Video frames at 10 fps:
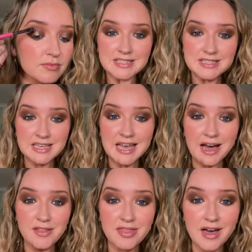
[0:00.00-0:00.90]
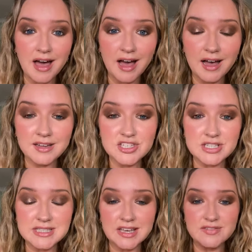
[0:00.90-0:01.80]
See how that
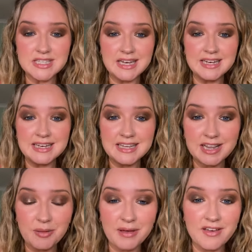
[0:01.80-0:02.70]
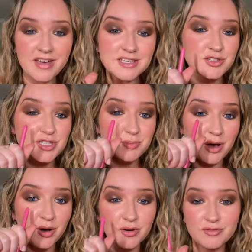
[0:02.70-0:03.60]
just gives a little bit of extra
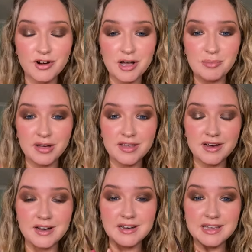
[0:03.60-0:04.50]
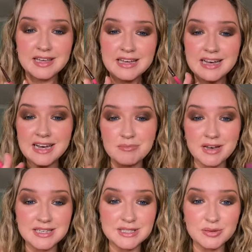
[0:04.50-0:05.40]
sparkle right by the eye and
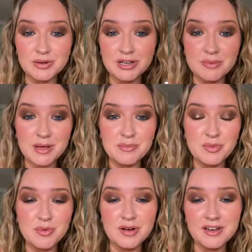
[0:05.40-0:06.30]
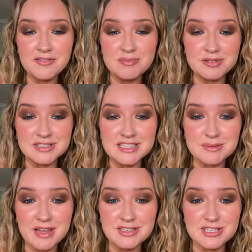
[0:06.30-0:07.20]
makes it all look a bit more kind of
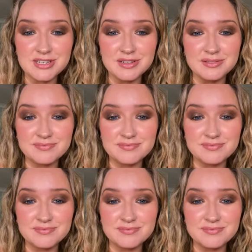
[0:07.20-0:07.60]
multi-dimensional.